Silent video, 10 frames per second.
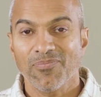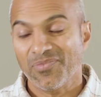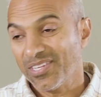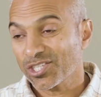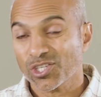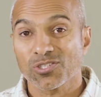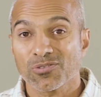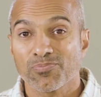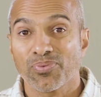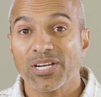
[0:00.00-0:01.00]
This church
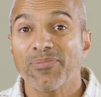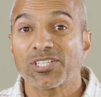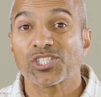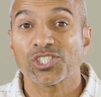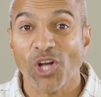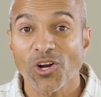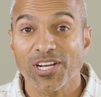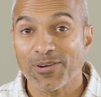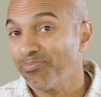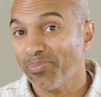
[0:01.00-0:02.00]
was pretty much
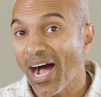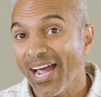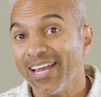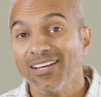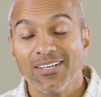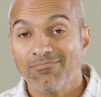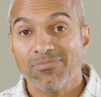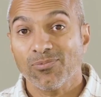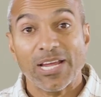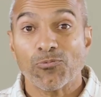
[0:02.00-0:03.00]
started by,
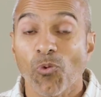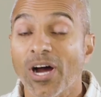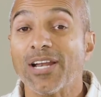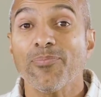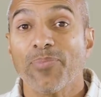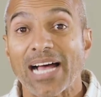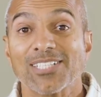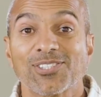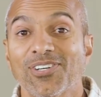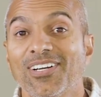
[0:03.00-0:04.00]
we had one
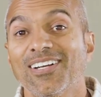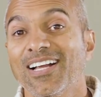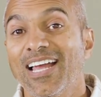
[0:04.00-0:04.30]
pastor.